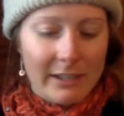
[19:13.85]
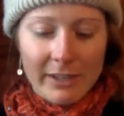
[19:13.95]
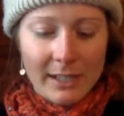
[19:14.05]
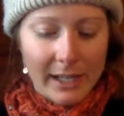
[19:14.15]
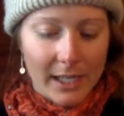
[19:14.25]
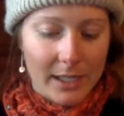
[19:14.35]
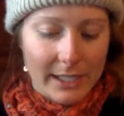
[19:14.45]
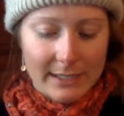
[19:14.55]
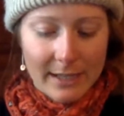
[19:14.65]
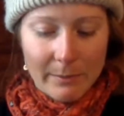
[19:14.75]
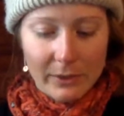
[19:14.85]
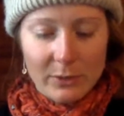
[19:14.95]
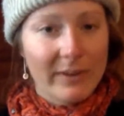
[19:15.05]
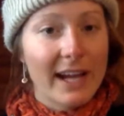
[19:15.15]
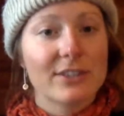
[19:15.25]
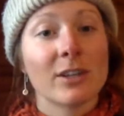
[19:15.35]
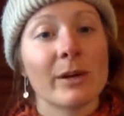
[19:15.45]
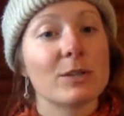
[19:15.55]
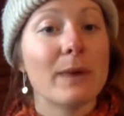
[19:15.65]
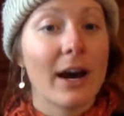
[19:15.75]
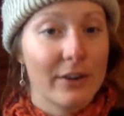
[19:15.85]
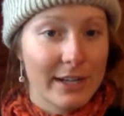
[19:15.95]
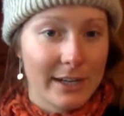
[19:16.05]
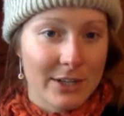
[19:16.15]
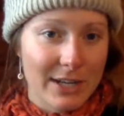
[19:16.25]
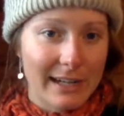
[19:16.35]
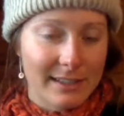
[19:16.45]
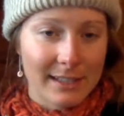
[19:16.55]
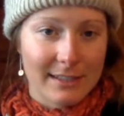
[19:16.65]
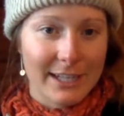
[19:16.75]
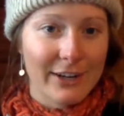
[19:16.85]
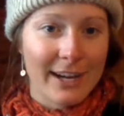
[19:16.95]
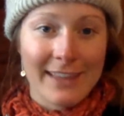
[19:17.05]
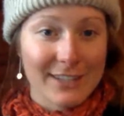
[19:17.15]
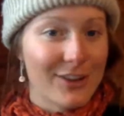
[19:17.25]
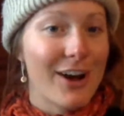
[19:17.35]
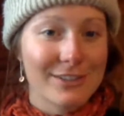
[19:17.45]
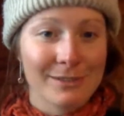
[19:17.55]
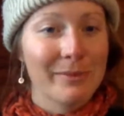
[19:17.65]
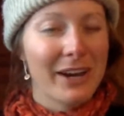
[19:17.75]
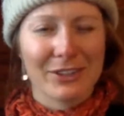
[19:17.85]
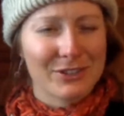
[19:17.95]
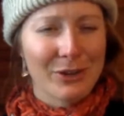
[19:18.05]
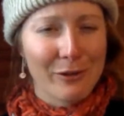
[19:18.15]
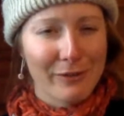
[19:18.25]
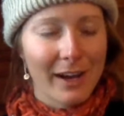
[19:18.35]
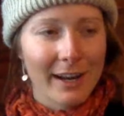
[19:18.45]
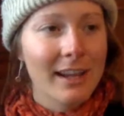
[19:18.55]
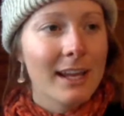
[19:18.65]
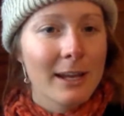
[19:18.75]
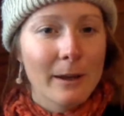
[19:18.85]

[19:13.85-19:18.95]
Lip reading: even like a good example is we've had so much powder here in Jackson this year, and that's awesome. Powder's so fun.